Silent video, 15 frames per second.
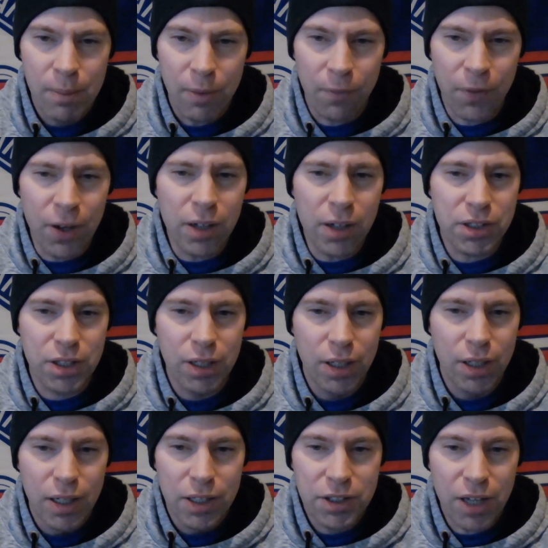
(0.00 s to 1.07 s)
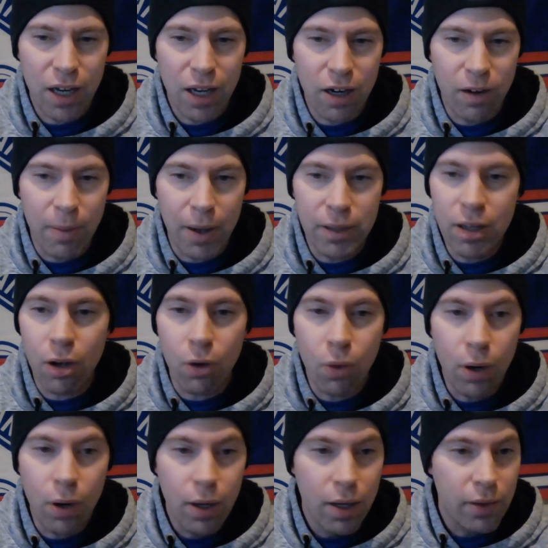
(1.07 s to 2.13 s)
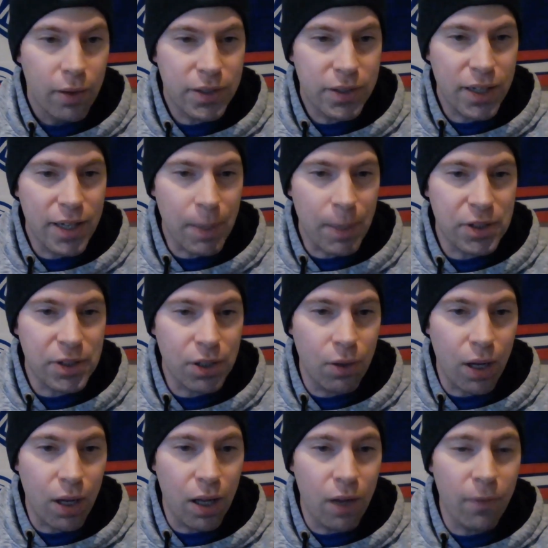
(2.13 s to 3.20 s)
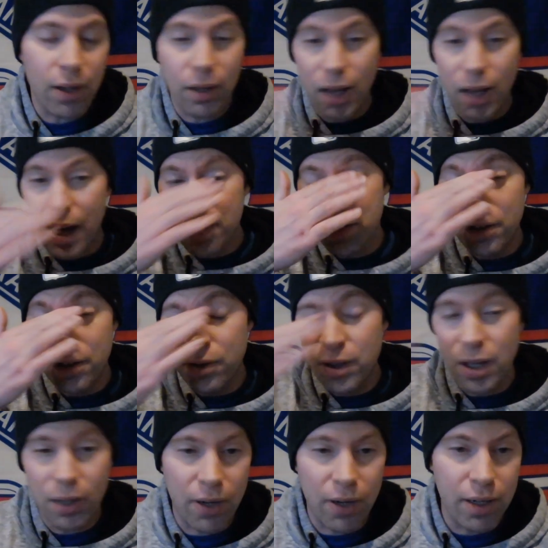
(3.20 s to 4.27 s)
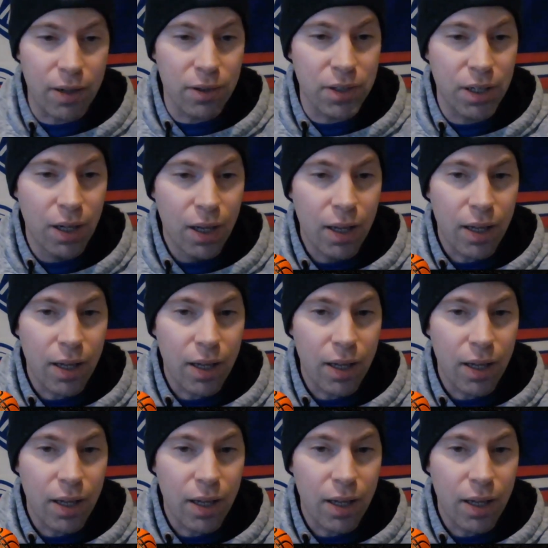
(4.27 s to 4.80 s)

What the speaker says: But first, just got to let everybody know that today's episode of Locked On New York Rangers